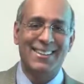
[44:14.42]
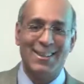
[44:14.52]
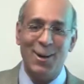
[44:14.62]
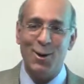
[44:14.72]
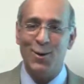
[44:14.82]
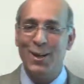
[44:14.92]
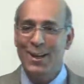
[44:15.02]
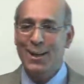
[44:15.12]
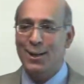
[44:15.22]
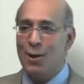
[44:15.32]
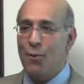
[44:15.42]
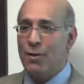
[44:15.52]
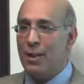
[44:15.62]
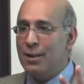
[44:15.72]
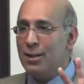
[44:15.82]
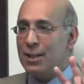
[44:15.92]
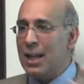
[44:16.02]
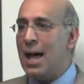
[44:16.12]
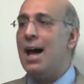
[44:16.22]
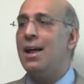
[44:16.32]
so, you know, there's a
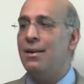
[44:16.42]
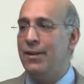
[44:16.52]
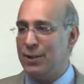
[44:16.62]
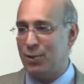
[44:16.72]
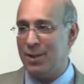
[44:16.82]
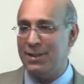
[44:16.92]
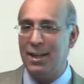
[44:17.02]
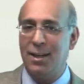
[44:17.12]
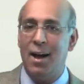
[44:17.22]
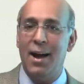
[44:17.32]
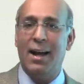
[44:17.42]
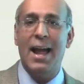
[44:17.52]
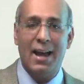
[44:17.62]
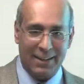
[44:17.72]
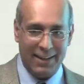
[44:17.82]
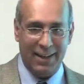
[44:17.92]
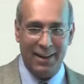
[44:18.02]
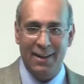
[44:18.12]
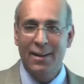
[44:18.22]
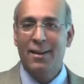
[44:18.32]
lot of interest in
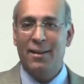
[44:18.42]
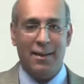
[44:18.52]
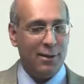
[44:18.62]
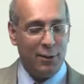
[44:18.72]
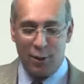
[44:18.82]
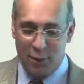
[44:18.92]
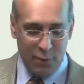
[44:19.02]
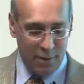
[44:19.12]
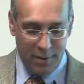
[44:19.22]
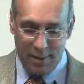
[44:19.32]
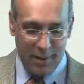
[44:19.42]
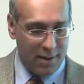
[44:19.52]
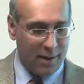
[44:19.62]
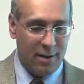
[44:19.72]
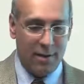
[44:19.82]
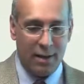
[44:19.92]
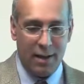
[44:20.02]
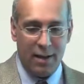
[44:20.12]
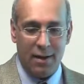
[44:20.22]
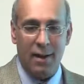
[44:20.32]
long-acting, uh, you know, uh,
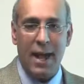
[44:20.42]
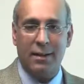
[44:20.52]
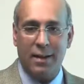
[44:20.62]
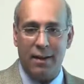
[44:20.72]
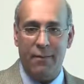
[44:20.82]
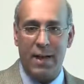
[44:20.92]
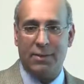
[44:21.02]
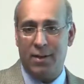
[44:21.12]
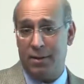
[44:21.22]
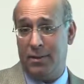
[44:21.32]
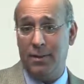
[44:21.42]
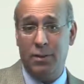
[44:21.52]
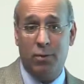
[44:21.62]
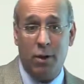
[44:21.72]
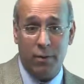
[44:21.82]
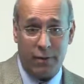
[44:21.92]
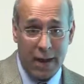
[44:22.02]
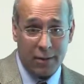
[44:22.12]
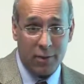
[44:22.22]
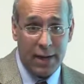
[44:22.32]
uh, anti-vascular endothelial growth
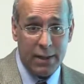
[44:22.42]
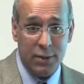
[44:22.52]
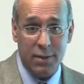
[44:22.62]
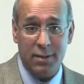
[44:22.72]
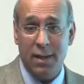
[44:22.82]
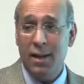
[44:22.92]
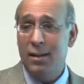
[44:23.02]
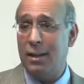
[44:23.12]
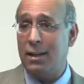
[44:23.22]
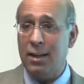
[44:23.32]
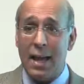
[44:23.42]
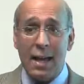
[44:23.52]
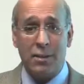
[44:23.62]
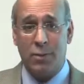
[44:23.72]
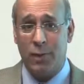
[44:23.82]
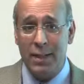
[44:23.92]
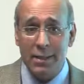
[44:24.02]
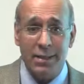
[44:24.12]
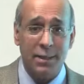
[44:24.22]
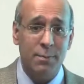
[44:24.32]
factor agents that could last three
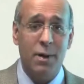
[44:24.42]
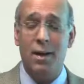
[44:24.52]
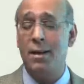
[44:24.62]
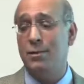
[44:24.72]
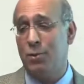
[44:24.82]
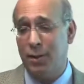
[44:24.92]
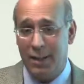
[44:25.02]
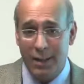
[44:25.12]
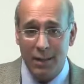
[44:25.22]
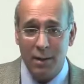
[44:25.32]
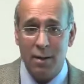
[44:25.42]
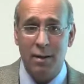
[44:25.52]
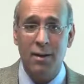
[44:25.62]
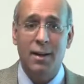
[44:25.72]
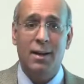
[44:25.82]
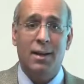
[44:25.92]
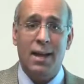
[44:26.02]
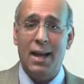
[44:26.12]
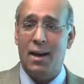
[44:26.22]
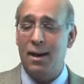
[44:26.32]
to six months or a year.
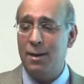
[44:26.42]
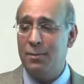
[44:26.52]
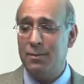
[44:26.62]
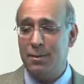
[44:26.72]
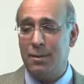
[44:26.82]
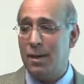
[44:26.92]
Um,